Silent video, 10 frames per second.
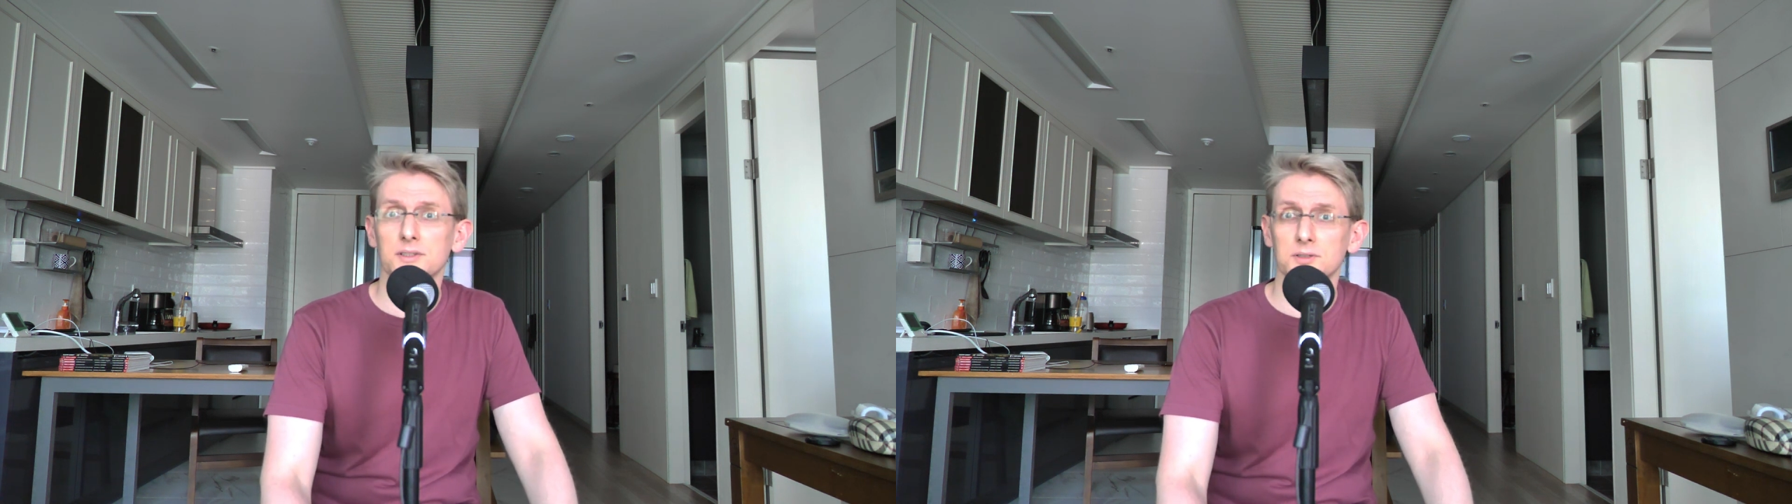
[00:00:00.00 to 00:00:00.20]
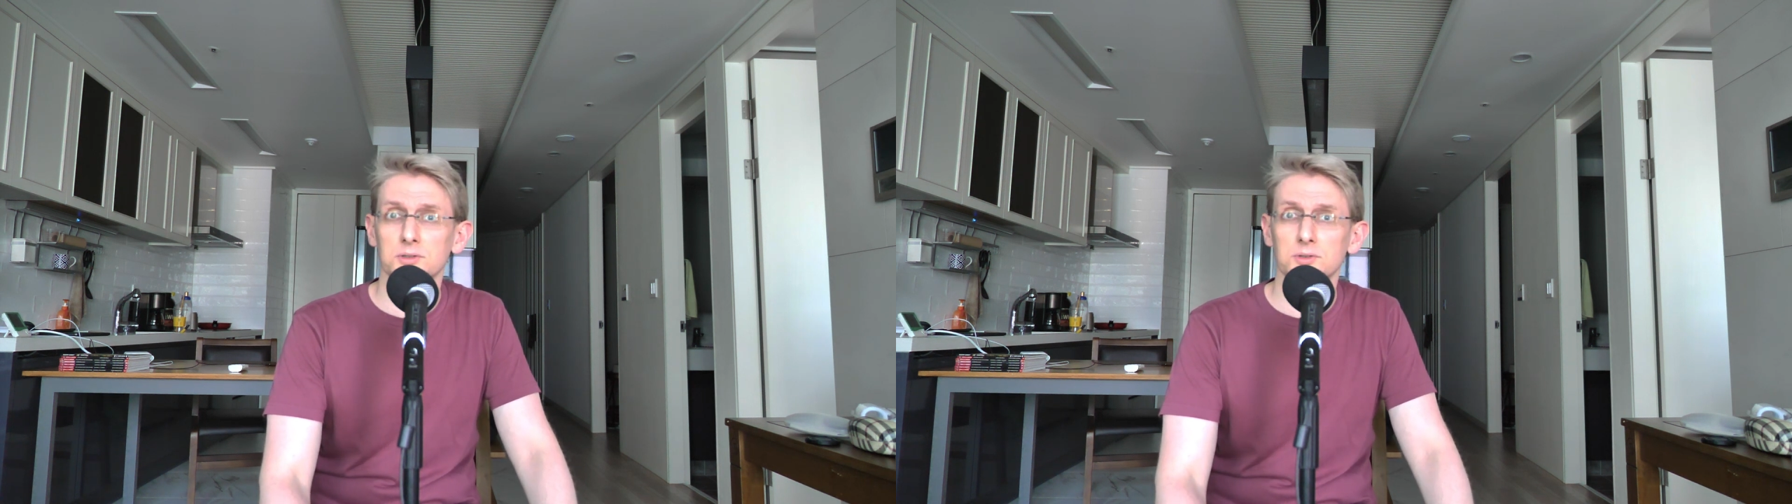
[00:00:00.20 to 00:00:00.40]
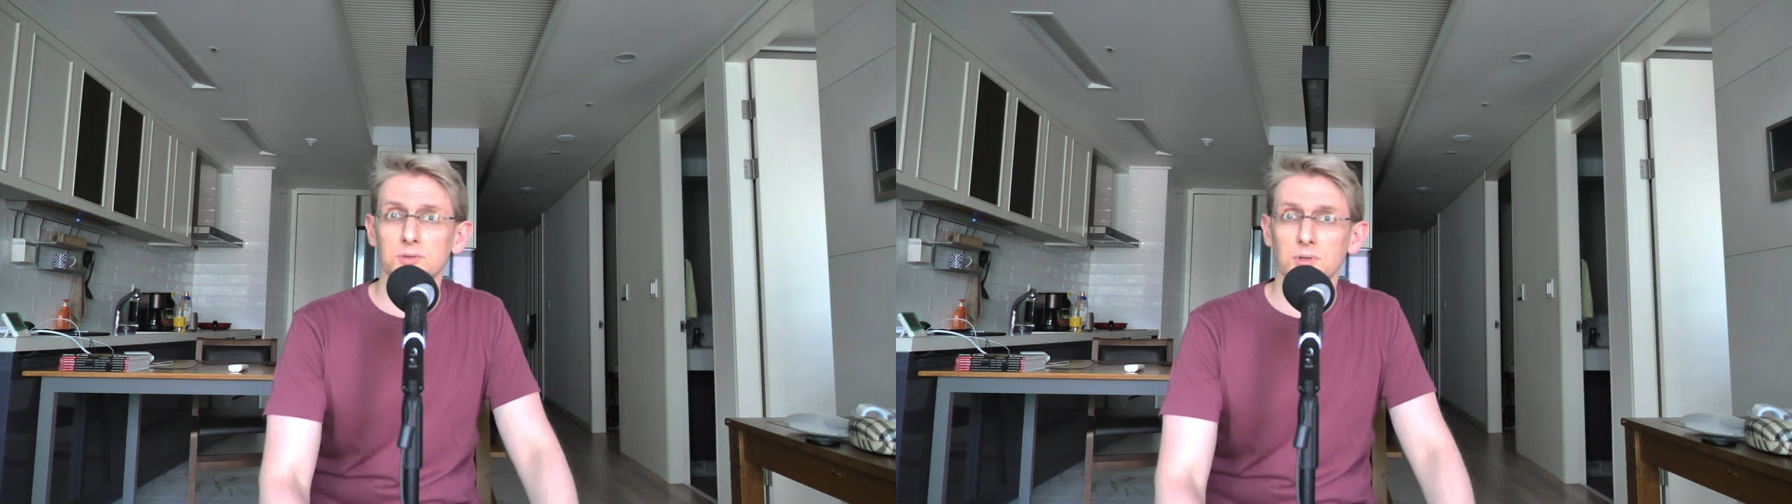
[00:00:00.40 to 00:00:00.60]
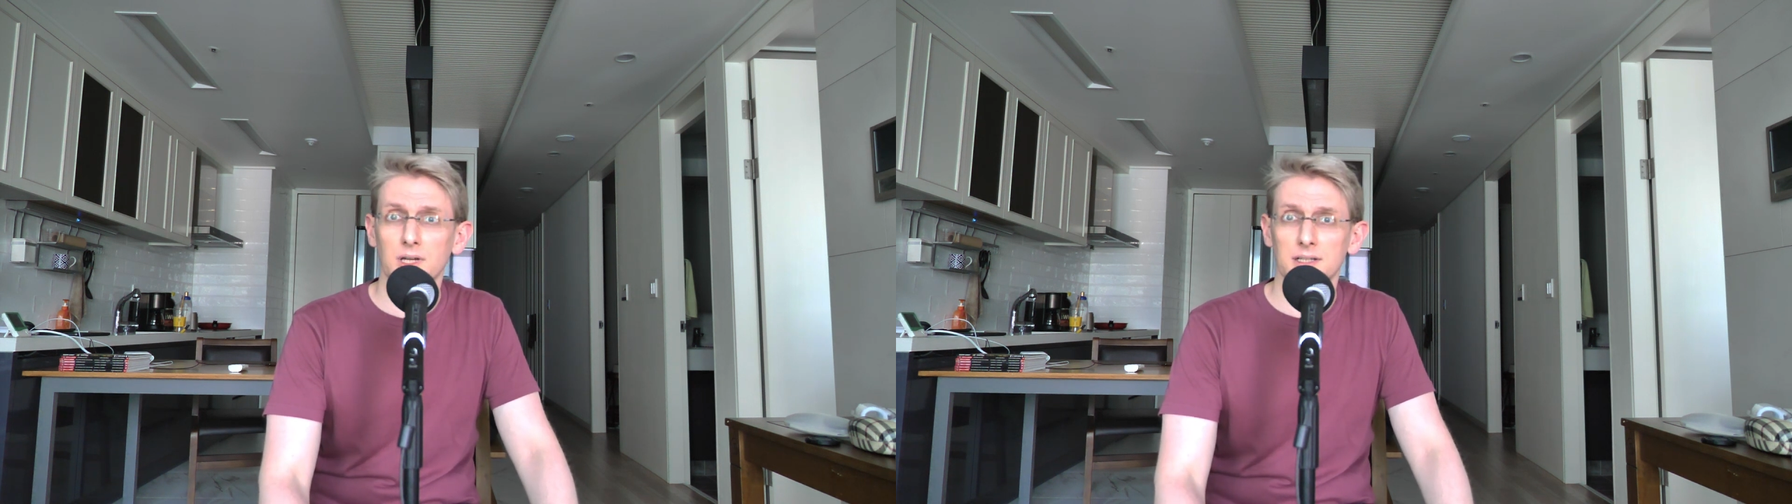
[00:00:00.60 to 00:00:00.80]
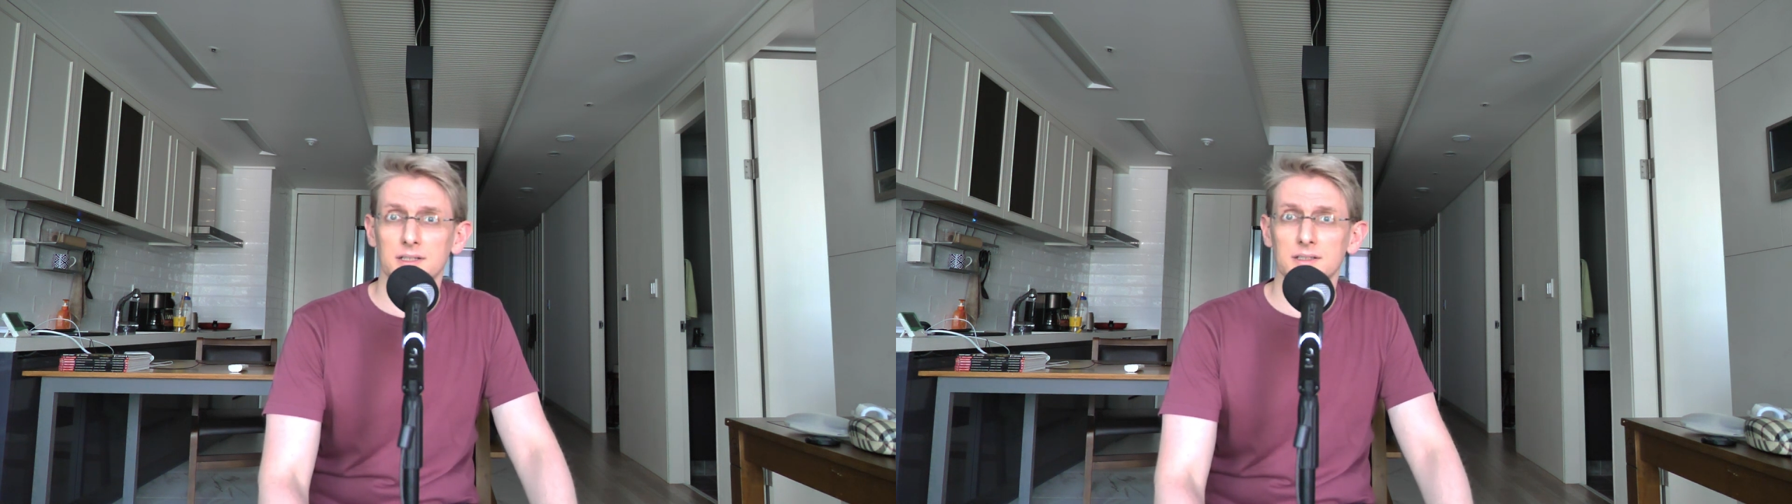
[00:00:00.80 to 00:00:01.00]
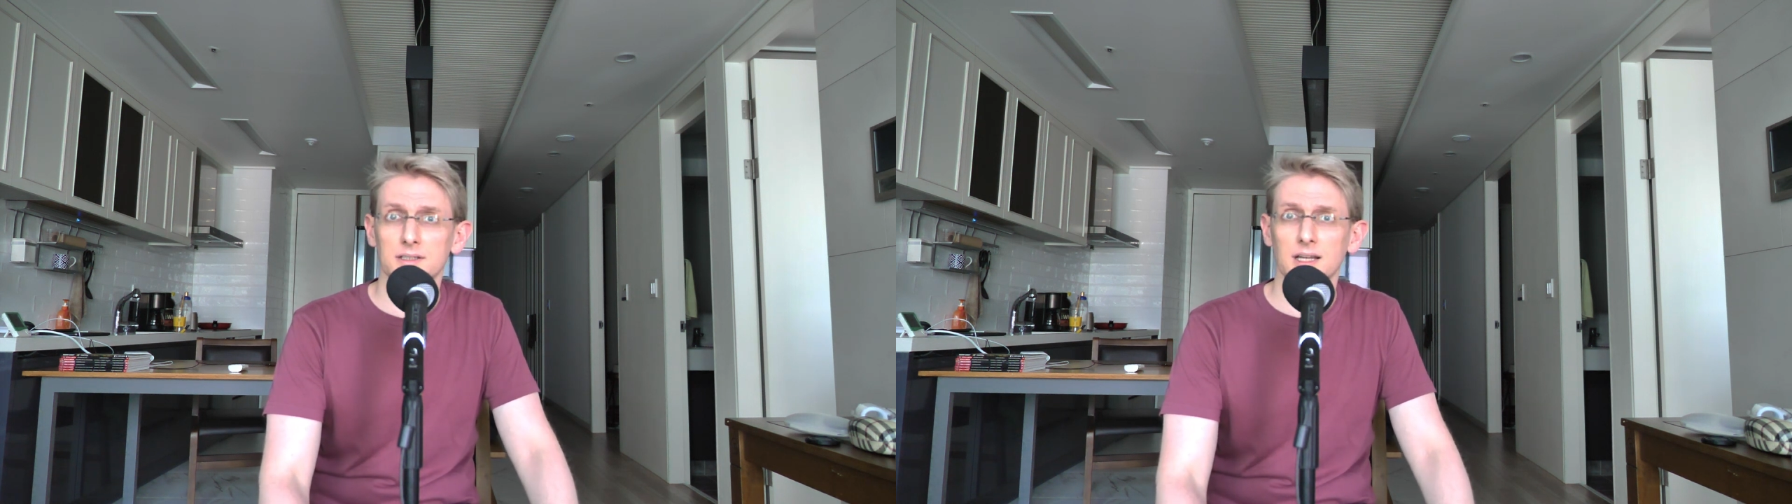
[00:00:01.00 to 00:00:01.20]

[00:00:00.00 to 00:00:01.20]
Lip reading: to do and